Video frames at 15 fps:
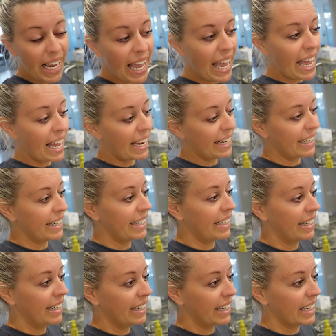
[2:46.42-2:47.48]
and
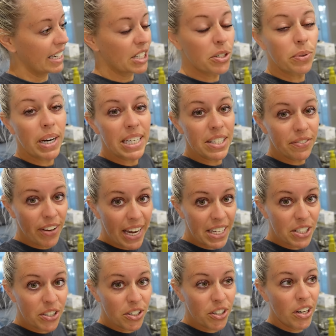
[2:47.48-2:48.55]
get it to rise
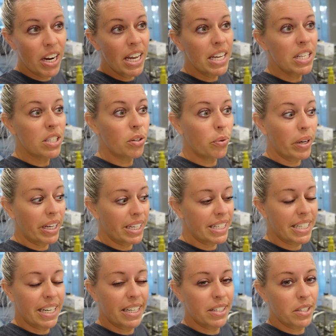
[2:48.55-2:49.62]
faster so I can
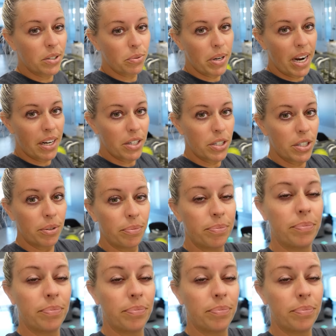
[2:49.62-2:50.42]
take it to the ranch.